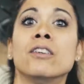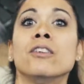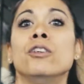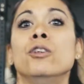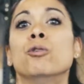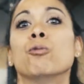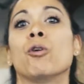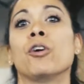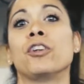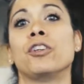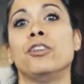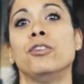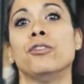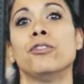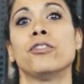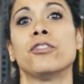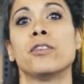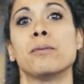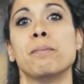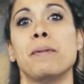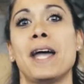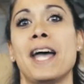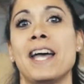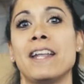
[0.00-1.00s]
you want to use
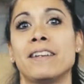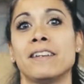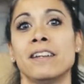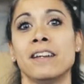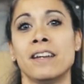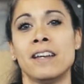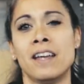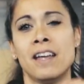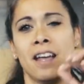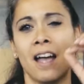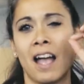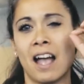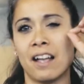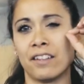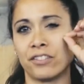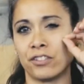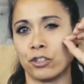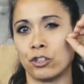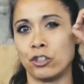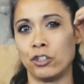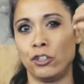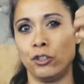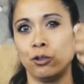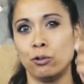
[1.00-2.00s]
the band as
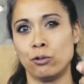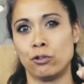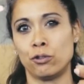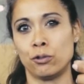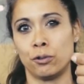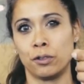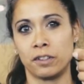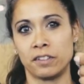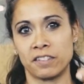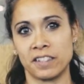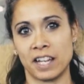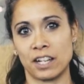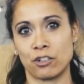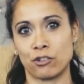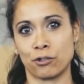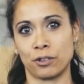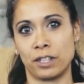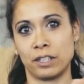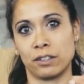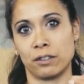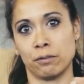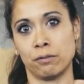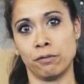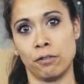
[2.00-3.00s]
a cue to
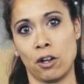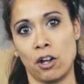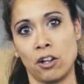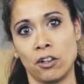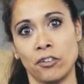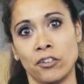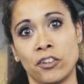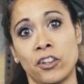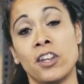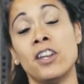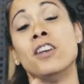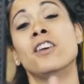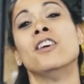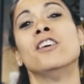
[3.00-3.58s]
exaggerate the fault,